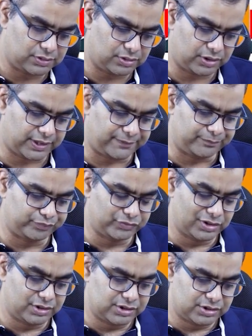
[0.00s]
Okay.
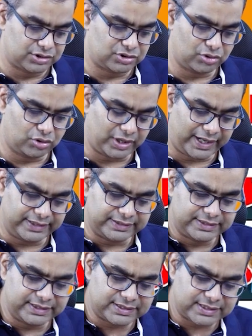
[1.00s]
So,
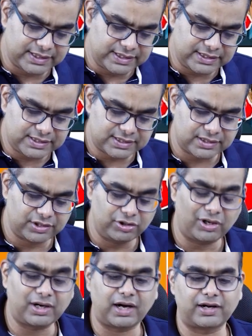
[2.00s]
and this is
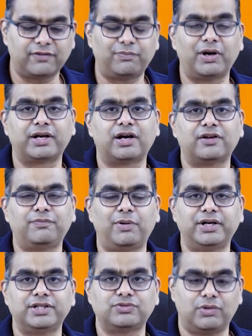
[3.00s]
your cutoff point. Cutoff
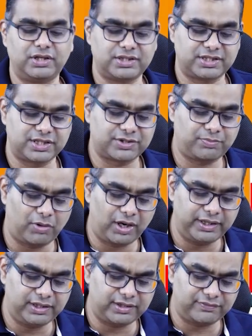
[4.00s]
point is what?
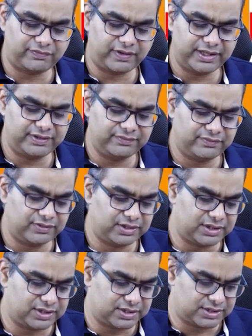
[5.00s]

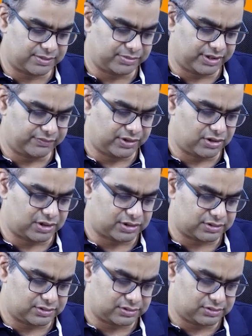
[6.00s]
6.5 something we got,
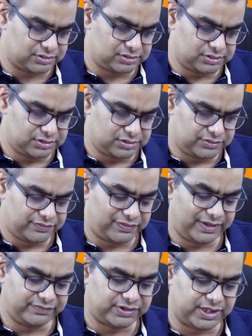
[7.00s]

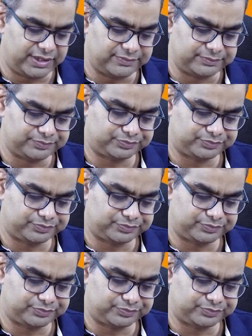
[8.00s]
53.